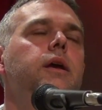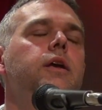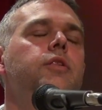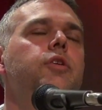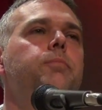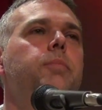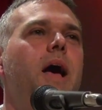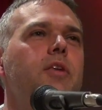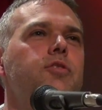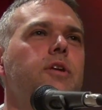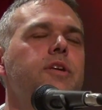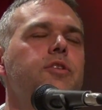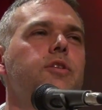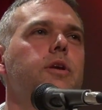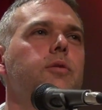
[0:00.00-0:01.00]
it's a
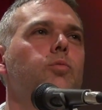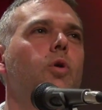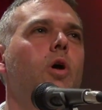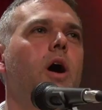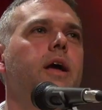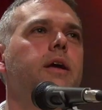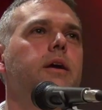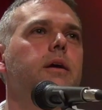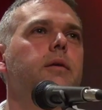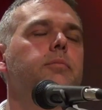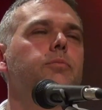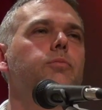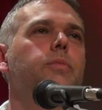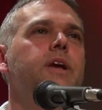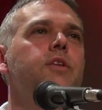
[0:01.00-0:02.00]
puzzle, isn't it, why
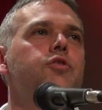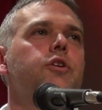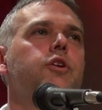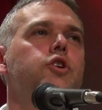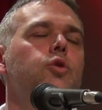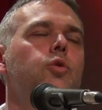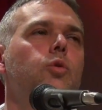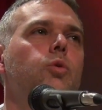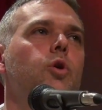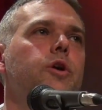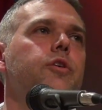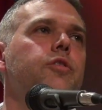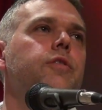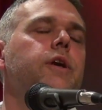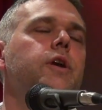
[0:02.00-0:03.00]
insecure
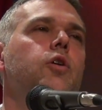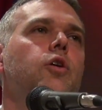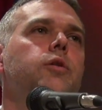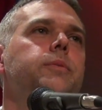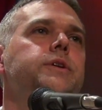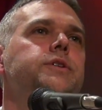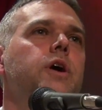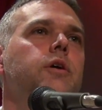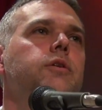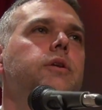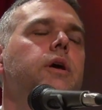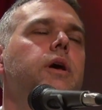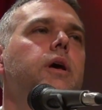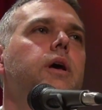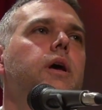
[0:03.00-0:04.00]
workers in the economy don't,
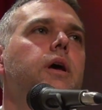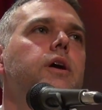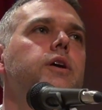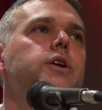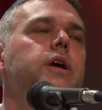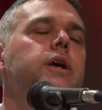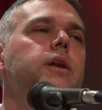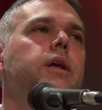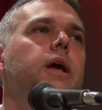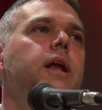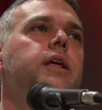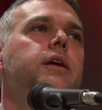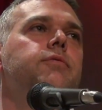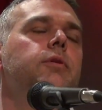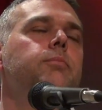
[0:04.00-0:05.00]
in
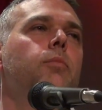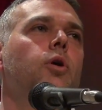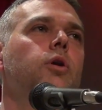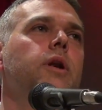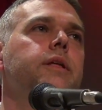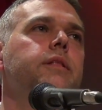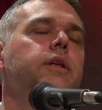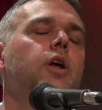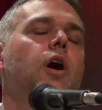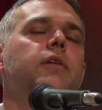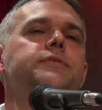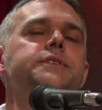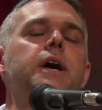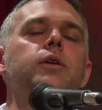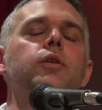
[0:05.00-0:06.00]
any of the modelling that
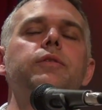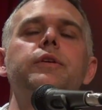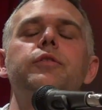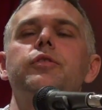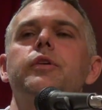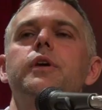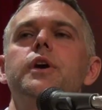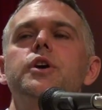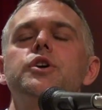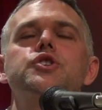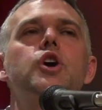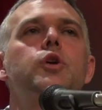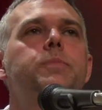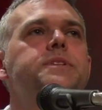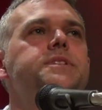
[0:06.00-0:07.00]
I've done on this,
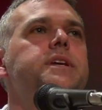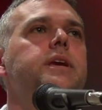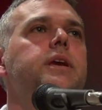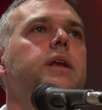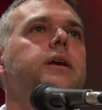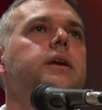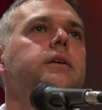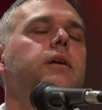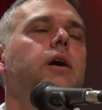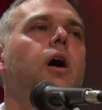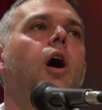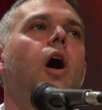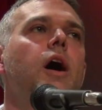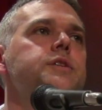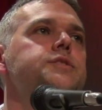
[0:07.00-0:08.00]
show particularly
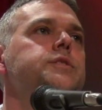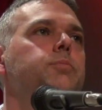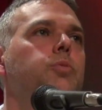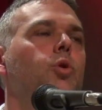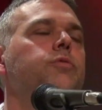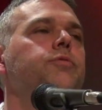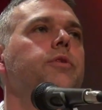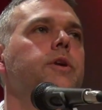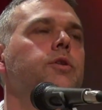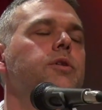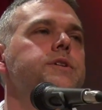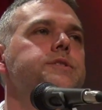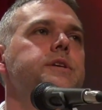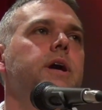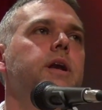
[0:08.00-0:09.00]
higher support for
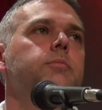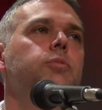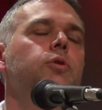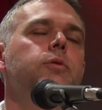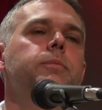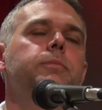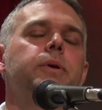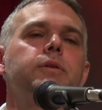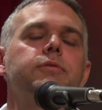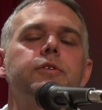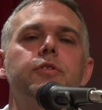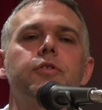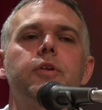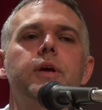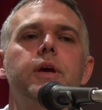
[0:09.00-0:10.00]
increasing unemployment
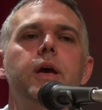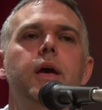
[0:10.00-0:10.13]
benefits.